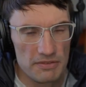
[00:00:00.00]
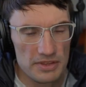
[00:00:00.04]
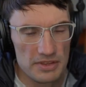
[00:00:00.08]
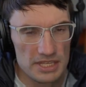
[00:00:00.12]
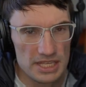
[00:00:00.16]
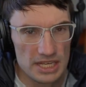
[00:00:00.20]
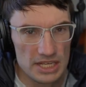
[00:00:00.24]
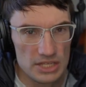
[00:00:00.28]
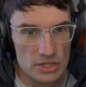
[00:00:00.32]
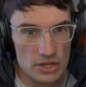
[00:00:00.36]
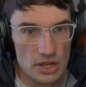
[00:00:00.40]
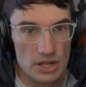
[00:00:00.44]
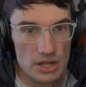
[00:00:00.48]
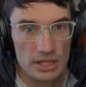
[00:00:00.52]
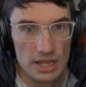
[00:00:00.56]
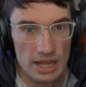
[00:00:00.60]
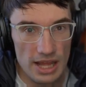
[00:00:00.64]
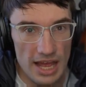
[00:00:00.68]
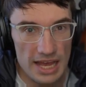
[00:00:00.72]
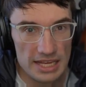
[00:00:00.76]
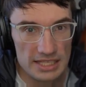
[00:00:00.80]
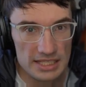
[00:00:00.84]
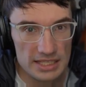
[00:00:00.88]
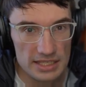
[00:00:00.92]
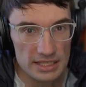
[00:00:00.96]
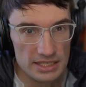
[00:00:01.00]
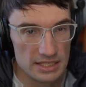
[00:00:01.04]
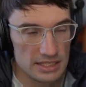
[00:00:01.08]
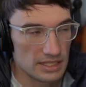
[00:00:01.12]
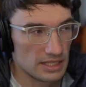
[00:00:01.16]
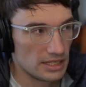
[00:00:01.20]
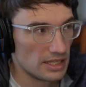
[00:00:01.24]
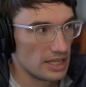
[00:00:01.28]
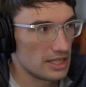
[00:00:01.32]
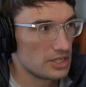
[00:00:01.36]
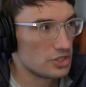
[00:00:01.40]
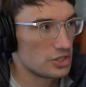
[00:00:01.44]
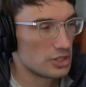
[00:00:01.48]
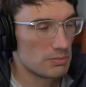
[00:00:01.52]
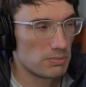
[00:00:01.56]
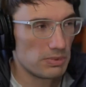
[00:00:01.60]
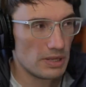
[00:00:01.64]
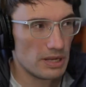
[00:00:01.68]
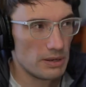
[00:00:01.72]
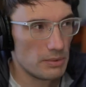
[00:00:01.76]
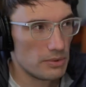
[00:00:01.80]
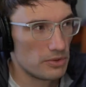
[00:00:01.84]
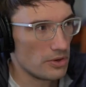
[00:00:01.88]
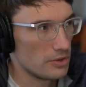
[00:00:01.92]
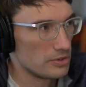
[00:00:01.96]
things called classes. Let's just play
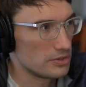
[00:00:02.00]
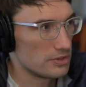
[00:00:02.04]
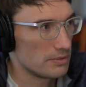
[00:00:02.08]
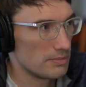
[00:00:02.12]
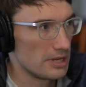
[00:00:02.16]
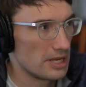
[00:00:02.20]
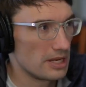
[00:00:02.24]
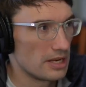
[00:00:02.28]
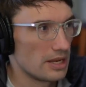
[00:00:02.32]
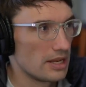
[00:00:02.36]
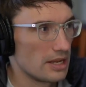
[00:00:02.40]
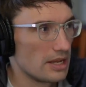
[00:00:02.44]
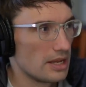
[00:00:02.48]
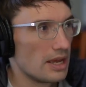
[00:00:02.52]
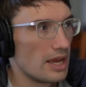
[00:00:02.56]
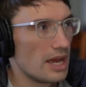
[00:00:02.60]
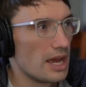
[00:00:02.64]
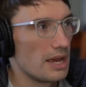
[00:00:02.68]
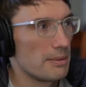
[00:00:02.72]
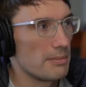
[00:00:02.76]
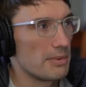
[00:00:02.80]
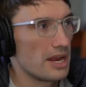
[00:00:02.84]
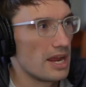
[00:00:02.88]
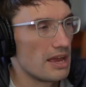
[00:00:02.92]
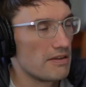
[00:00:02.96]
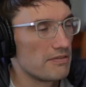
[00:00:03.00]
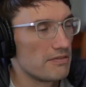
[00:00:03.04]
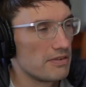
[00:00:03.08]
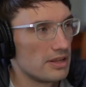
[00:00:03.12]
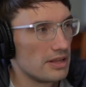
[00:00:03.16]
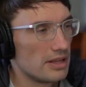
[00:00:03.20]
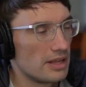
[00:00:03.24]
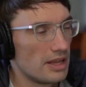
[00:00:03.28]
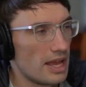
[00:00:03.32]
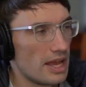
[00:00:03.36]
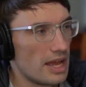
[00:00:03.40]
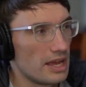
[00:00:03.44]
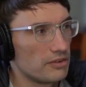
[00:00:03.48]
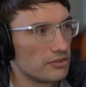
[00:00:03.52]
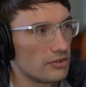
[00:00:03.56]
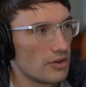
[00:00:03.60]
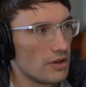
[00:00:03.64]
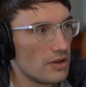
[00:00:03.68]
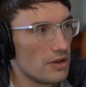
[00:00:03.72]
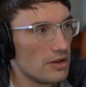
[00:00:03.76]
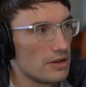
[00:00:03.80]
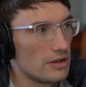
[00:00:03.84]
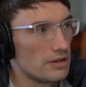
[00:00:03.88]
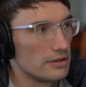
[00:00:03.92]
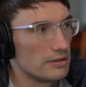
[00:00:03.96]
with those a bit. I'm going to have a class
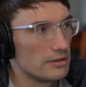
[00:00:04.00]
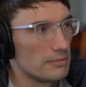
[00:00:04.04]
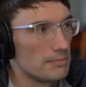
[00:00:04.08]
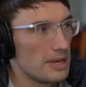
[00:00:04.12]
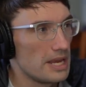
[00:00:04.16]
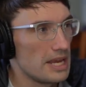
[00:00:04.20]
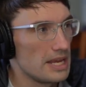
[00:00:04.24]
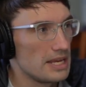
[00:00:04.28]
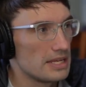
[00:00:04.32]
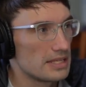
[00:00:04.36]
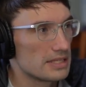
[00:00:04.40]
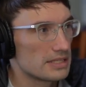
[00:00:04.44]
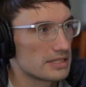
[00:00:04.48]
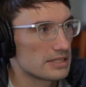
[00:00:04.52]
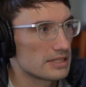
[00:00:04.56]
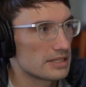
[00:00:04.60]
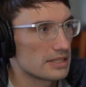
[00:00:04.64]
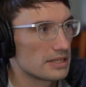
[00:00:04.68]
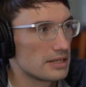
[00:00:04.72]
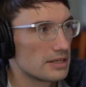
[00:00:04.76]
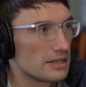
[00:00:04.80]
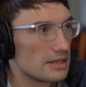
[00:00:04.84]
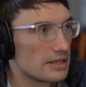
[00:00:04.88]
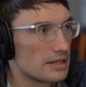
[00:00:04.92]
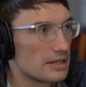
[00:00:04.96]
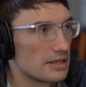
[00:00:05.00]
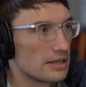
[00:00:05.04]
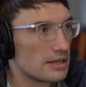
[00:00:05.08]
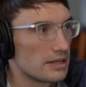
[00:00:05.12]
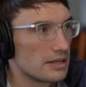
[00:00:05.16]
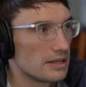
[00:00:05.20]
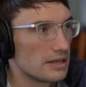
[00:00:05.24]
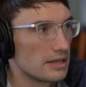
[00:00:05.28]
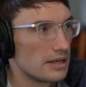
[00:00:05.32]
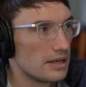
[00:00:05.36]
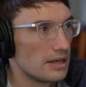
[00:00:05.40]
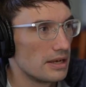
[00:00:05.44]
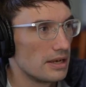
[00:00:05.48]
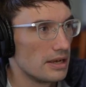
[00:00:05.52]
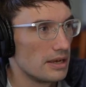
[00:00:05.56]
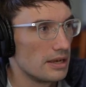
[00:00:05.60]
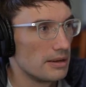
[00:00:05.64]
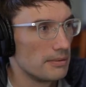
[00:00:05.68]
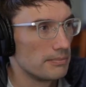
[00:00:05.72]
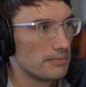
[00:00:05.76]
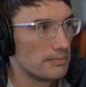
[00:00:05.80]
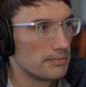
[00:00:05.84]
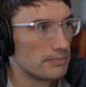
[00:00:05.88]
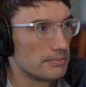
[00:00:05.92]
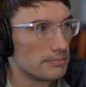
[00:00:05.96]
called base,
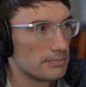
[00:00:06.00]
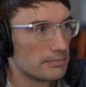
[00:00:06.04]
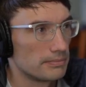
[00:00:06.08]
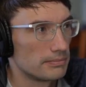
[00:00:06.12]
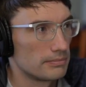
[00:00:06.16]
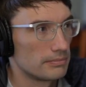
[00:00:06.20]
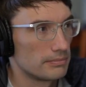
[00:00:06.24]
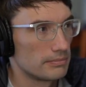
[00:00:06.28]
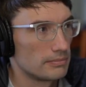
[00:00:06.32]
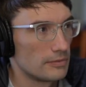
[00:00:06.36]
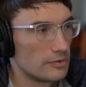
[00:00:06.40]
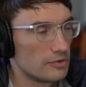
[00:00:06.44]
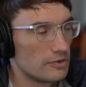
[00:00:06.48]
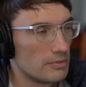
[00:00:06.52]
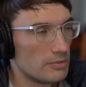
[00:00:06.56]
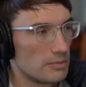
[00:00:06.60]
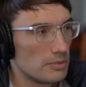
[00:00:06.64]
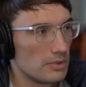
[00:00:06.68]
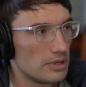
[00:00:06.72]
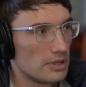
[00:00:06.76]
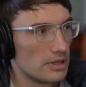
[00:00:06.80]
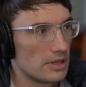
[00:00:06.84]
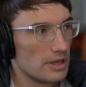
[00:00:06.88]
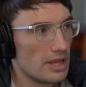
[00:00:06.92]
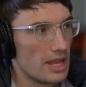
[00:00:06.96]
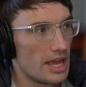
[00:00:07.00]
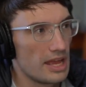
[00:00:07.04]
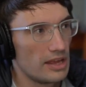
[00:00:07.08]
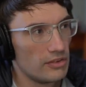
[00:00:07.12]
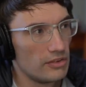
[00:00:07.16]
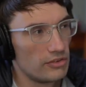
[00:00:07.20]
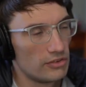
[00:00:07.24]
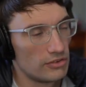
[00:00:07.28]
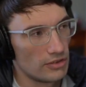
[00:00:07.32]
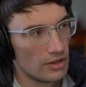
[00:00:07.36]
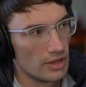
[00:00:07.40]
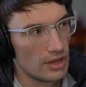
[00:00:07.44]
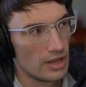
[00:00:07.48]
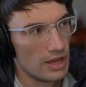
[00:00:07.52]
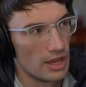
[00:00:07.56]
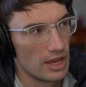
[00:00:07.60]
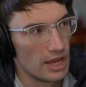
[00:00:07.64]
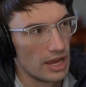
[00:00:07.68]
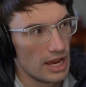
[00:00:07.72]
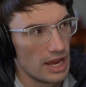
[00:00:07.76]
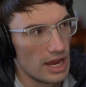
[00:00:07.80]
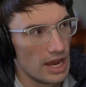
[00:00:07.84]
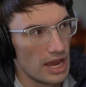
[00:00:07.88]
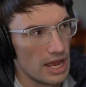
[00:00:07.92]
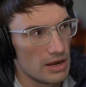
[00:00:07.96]
um, simple little class,
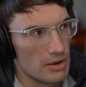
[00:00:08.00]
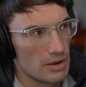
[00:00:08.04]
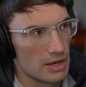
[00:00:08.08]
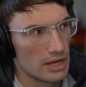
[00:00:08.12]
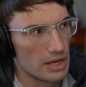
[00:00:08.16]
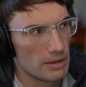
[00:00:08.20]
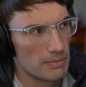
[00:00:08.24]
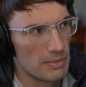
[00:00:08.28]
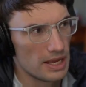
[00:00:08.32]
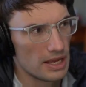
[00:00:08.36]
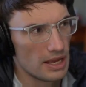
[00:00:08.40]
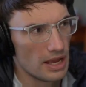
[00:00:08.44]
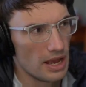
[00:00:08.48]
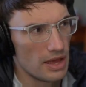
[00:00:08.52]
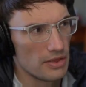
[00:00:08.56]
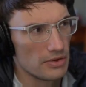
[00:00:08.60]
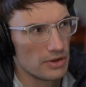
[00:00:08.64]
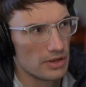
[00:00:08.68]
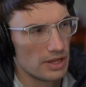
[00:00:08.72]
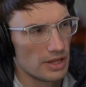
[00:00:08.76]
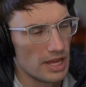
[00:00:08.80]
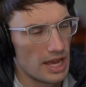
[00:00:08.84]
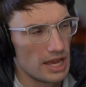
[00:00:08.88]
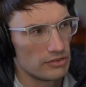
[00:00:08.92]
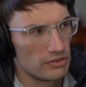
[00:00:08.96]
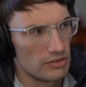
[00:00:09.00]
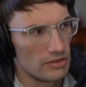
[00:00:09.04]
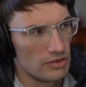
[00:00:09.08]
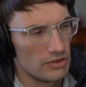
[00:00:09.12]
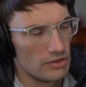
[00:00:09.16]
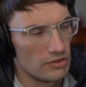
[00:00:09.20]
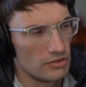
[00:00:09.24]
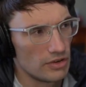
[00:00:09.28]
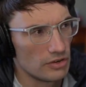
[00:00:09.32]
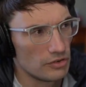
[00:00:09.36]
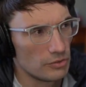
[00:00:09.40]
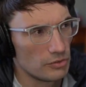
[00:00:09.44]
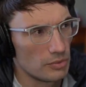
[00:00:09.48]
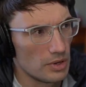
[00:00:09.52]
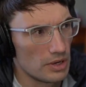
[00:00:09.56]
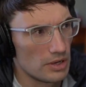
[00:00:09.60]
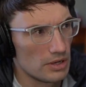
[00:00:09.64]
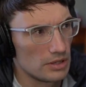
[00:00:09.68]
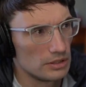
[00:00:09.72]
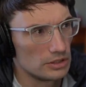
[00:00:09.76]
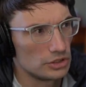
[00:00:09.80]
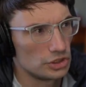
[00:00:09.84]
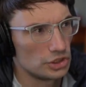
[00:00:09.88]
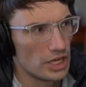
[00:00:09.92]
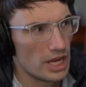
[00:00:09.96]
and I can make other classes. Here's one
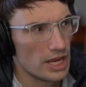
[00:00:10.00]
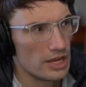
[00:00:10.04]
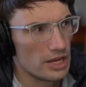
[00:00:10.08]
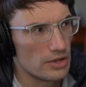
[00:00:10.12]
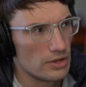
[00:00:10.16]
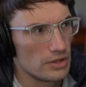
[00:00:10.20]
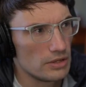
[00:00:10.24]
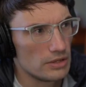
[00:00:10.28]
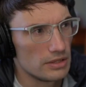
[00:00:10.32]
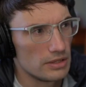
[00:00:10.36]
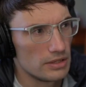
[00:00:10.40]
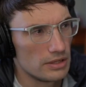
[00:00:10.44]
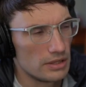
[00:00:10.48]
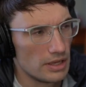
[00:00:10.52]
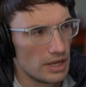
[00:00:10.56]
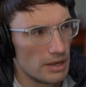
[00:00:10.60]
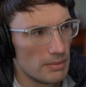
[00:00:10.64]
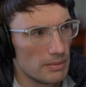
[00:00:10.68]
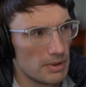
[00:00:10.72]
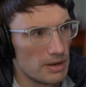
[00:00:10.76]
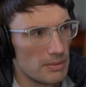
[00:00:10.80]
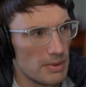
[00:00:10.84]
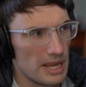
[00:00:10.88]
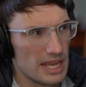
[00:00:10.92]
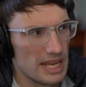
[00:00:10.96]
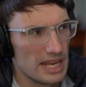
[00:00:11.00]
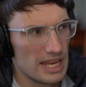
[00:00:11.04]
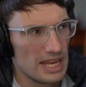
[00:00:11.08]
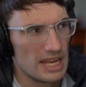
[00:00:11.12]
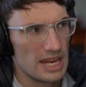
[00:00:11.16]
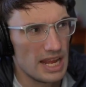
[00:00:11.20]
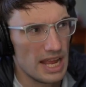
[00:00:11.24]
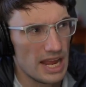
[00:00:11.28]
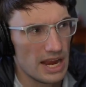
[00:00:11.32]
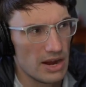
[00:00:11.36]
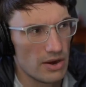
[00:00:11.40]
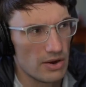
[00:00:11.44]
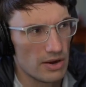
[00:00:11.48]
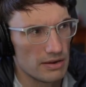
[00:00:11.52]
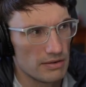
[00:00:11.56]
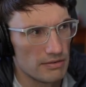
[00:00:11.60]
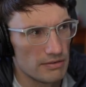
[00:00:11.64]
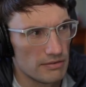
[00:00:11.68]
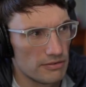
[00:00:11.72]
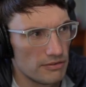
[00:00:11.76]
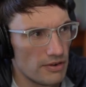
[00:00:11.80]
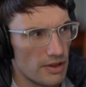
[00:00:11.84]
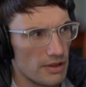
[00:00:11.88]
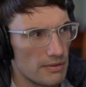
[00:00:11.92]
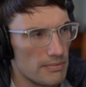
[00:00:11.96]
called child. I'm going to make it inherit
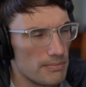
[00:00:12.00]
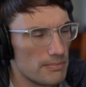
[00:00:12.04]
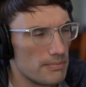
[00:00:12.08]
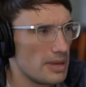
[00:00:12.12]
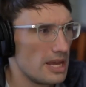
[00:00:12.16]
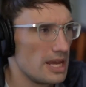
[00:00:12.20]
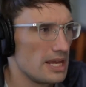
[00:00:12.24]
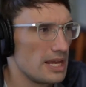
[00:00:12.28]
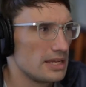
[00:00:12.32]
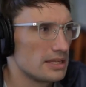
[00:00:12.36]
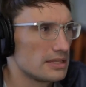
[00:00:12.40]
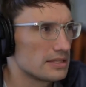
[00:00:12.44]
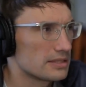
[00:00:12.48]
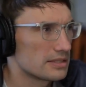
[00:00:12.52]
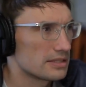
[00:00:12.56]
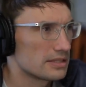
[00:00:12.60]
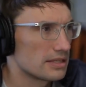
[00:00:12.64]
from base,